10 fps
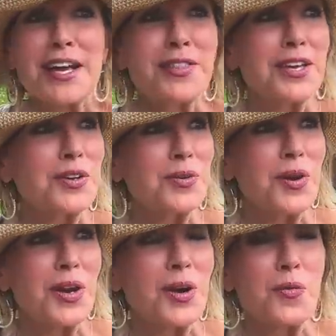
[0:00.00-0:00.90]
I think
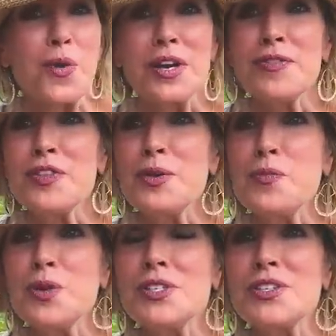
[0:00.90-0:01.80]
uh, one of
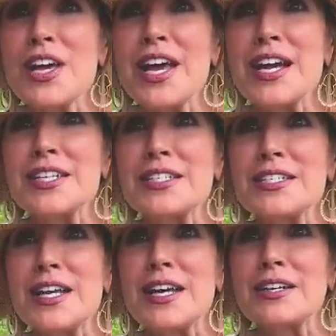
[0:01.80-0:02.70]
them was at
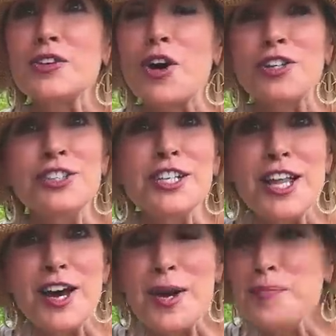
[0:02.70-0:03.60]
a garden
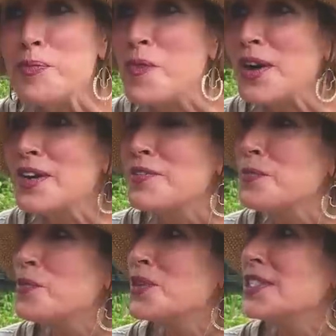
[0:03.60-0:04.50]
club, one of
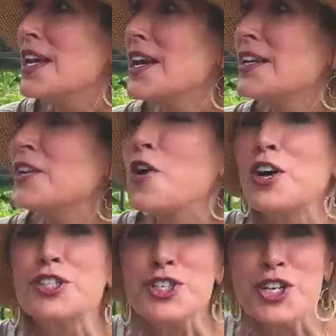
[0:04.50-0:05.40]
them was at an
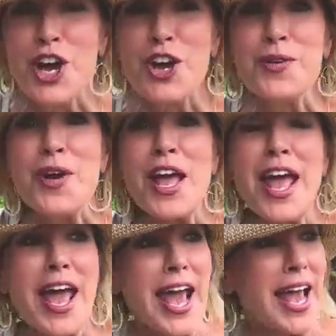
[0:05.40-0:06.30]
art show,
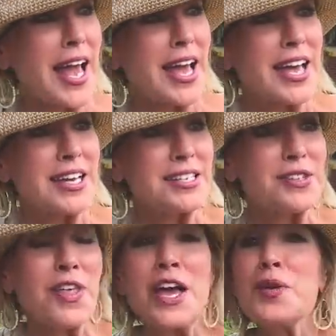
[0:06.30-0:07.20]

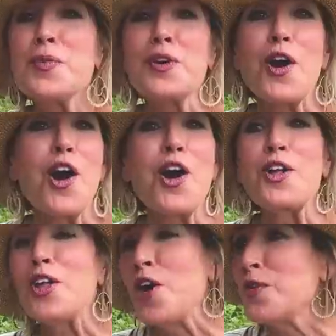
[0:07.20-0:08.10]
and they were
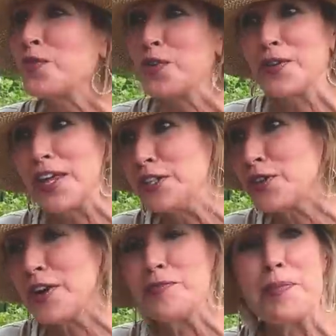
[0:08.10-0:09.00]
all over and they
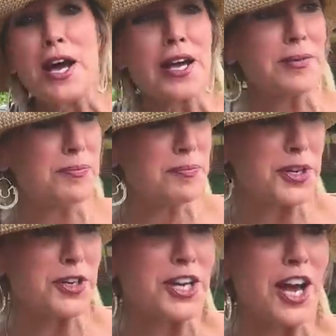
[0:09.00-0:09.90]
drive by
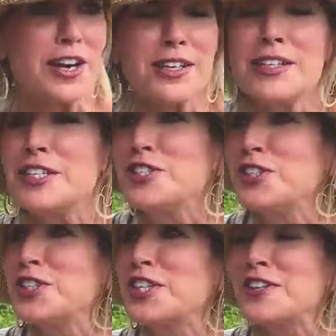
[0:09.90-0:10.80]
periodically to
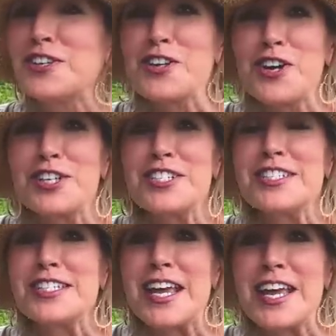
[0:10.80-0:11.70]
look at the
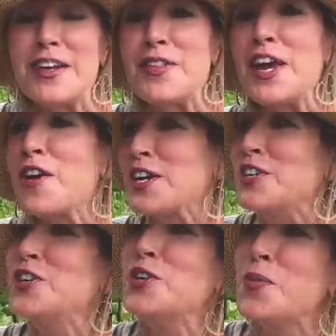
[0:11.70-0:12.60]
gardens and they already
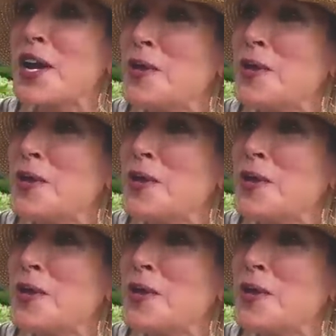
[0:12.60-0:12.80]
knew what I